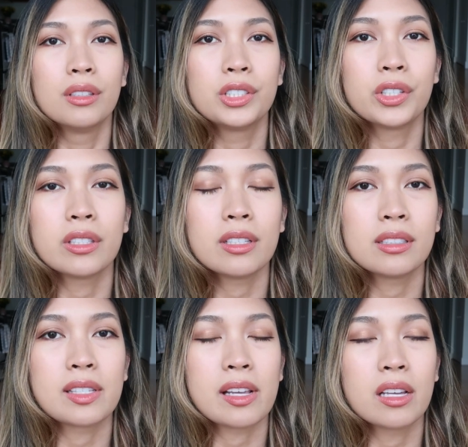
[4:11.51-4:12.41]
During the
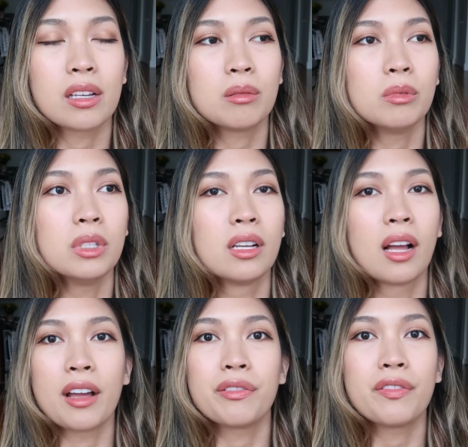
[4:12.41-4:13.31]
exam,
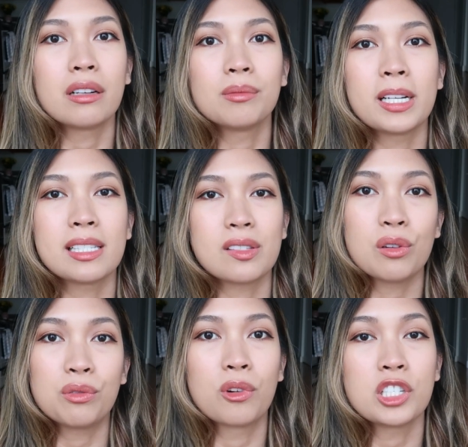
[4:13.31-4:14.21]
I found
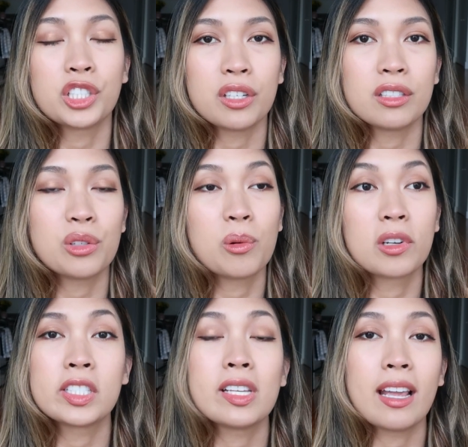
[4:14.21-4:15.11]
myself rushing
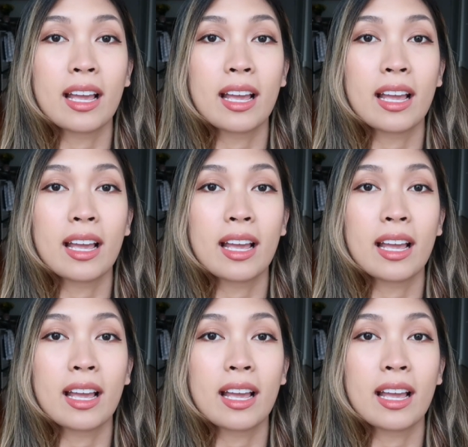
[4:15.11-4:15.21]
towards the